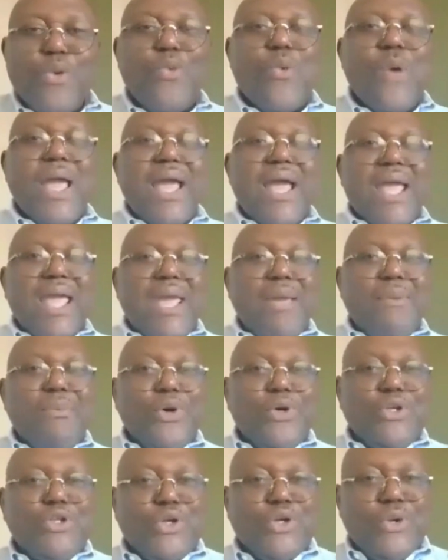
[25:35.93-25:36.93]
We are
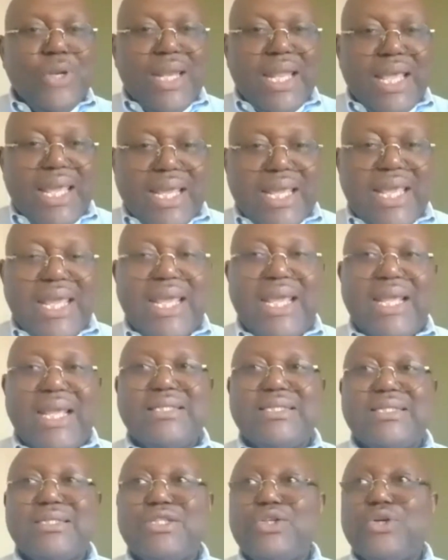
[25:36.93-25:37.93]
able to link
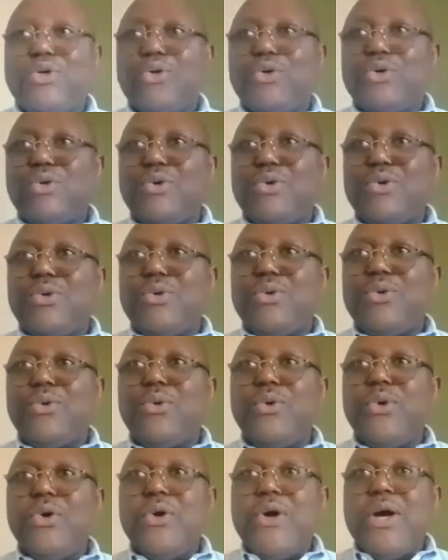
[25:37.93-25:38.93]
it
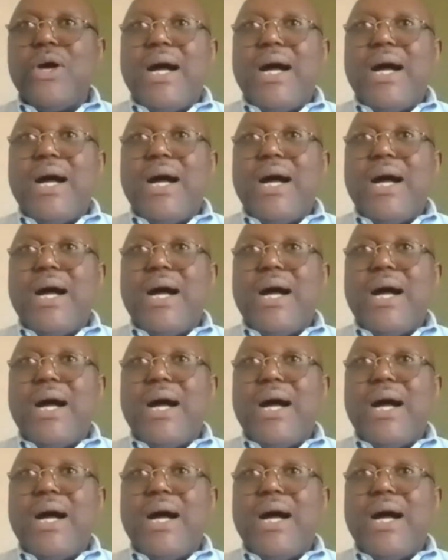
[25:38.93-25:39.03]
to